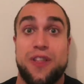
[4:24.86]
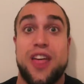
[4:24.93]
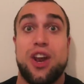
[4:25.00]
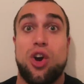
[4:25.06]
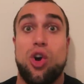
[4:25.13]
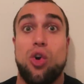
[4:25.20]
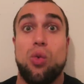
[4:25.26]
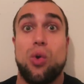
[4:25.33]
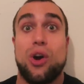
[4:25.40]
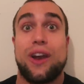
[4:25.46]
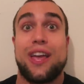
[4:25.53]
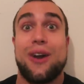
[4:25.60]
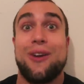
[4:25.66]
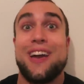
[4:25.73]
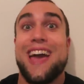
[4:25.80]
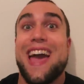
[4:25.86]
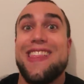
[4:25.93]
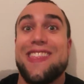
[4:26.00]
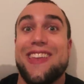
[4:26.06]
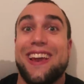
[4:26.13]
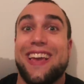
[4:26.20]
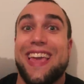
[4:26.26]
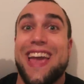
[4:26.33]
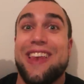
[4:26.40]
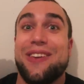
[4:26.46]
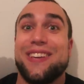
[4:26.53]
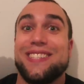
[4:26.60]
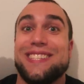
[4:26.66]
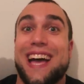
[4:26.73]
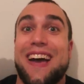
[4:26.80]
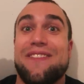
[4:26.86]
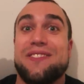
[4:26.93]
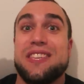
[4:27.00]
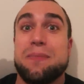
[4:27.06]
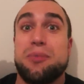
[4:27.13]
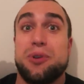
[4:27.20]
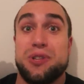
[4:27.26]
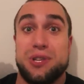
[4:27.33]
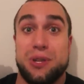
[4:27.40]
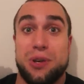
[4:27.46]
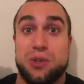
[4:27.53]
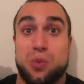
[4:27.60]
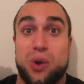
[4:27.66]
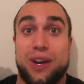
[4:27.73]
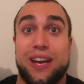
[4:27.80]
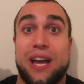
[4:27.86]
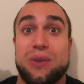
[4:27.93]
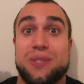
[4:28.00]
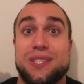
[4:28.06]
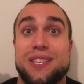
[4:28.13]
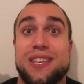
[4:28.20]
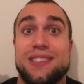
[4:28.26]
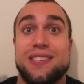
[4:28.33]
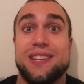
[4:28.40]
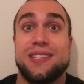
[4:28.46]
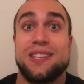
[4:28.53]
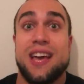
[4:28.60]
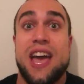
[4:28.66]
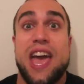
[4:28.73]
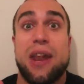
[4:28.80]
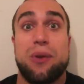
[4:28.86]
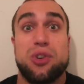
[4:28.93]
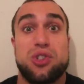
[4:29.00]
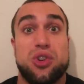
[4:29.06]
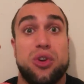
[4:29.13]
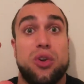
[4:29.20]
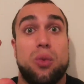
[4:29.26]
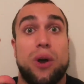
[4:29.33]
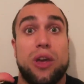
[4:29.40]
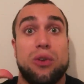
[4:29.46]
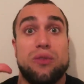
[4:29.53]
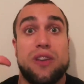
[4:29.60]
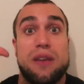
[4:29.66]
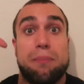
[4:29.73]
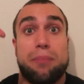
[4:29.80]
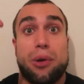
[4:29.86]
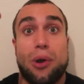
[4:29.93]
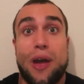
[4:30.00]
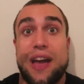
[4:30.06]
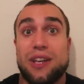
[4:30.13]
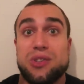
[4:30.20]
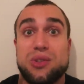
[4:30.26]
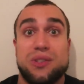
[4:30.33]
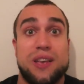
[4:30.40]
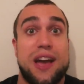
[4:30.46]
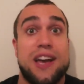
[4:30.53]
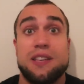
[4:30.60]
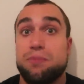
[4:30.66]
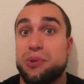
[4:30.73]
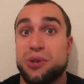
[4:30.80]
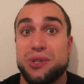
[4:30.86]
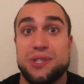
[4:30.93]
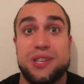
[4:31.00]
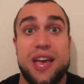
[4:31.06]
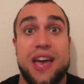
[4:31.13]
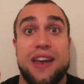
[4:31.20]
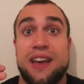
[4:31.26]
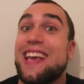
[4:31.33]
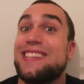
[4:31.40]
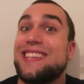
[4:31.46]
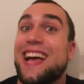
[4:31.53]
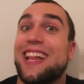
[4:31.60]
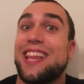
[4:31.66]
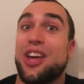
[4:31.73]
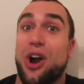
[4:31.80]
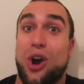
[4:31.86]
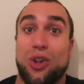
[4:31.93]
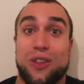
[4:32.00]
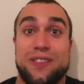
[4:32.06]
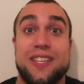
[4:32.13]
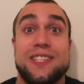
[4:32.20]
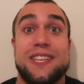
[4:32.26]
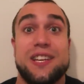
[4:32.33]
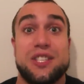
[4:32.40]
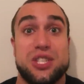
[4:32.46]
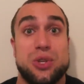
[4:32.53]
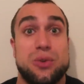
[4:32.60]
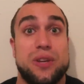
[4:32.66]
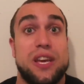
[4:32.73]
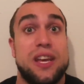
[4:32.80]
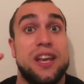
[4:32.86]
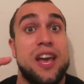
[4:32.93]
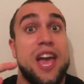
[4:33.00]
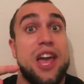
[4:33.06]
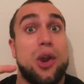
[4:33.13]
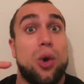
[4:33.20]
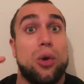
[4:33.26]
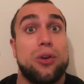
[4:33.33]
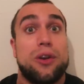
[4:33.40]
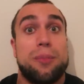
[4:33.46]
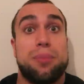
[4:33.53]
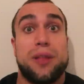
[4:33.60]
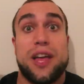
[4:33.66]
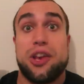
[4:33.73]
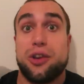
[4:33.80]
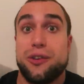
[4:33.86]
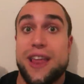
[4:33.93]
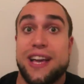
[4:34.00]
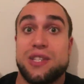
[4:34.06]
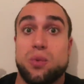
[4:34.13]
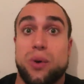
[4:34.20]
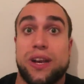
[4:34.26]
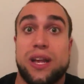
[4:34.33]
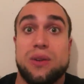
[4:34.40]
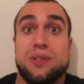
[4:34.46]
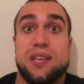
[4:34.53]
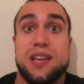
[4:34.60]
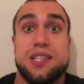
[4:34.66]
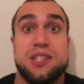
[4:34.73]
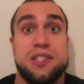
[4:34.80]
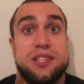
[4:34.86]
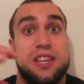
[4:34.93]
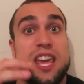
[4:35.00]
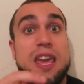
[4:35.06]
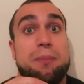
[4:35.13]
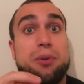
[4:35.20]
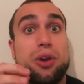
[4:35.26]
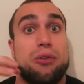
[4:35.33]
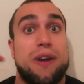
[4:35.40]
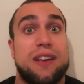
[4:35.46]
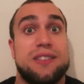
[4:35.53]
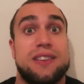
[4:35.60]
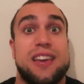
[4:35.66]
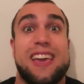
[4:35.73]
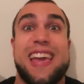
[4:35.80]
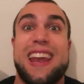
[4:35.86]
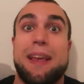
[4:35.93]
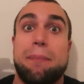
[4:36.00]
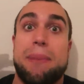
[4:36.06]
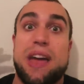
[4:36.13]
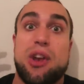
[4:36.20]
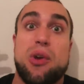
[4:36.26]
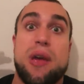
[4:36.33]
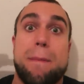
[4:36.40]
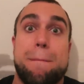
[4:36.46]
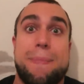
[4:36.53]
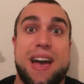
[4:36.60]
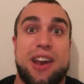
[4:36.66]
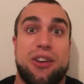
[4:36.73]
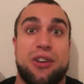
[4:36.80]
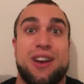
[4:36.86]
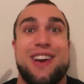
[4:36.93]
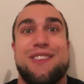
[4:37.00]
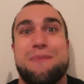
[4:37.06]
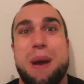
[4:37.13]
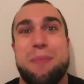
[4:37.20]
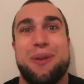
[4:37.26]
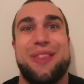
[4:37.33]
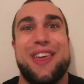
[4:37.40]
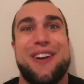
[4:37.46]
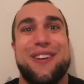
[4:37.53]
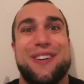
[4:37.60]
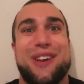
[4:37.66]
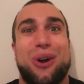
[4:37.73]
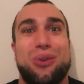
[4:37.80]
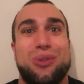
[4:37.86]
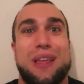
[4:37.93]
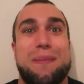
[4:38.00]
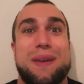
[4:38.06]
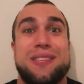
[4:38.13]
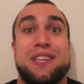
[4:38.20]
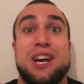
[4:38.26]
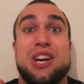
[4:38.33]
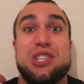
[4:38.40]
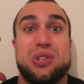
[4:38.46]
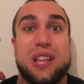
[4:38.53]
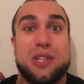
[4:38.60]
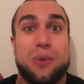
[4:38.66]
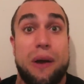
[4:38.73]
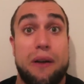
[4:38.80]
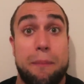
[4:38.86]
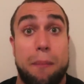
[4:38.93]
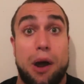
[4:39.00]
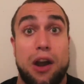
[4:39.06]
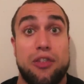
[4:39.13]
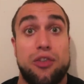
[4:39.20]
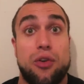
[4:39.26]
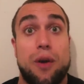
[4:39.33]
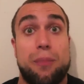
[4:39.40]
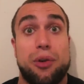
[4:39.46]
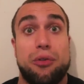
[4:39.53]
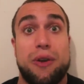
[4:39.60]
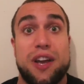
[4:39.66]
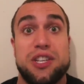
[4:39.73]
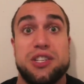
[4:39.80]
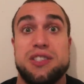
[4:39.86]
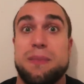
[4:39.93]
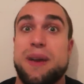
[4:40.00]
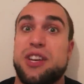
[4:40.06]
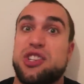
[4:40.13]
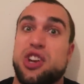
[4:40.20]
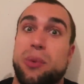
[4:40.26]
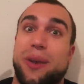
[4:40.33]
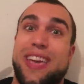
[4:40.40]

for that whole workout, and then again you can dive deeper into those workout statistics and it'll show you what you did per exercise, per set, exactly all the details you need in order to plan your next workout session to keep progressing and getting better and better. Remember, there are no limits, so that's why we monitor our progression to make sure